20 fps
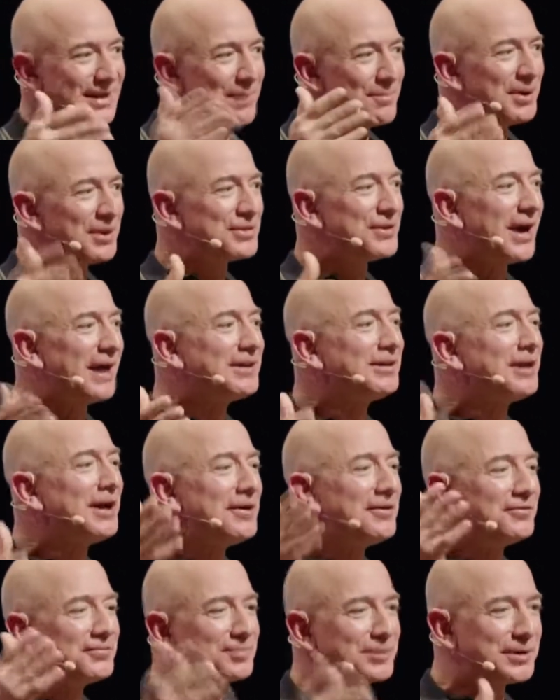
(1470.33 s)
but I
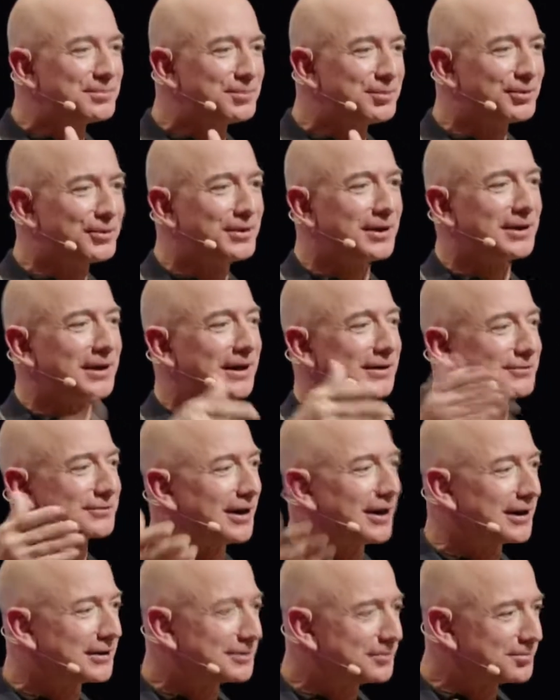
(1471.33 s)
love people. I like
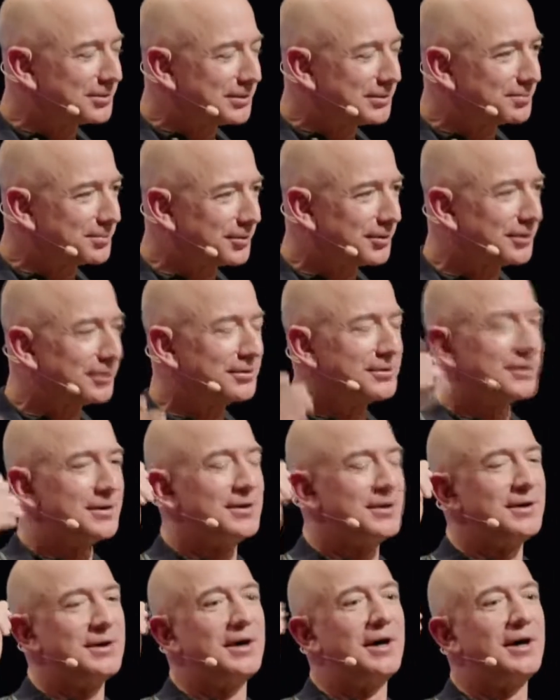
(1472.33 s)
talking to people.
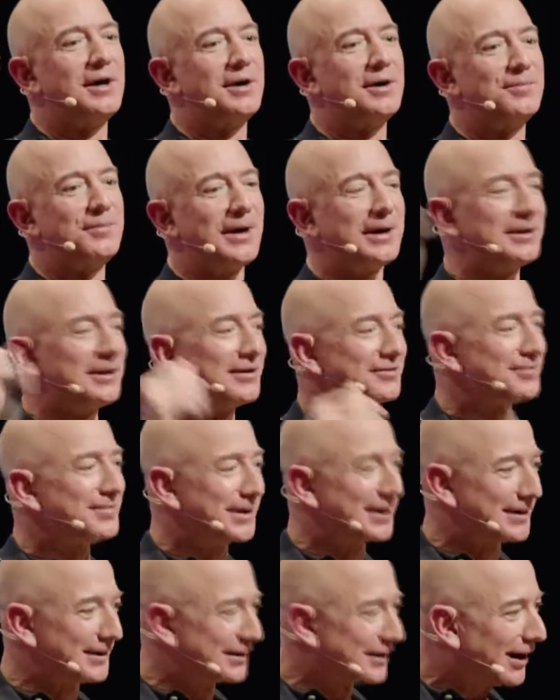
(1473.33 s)
I love
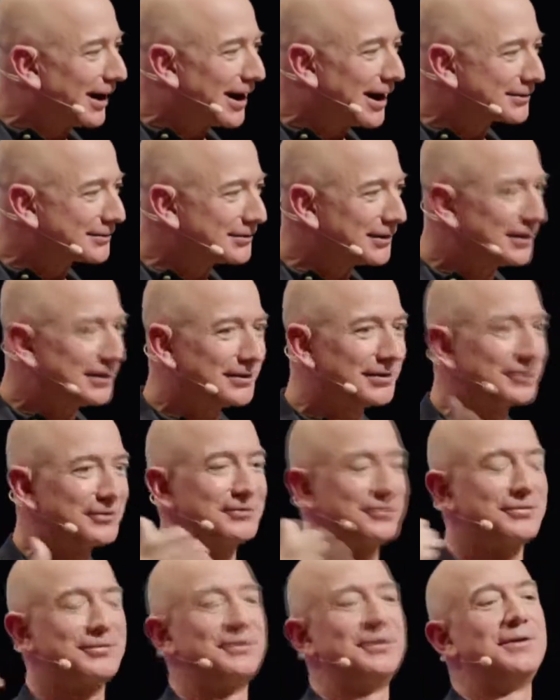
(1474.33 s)
making
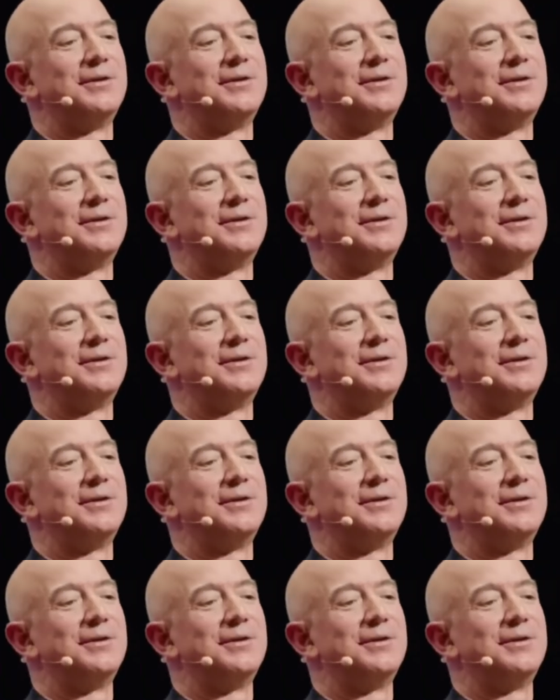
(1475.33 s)
cocktails.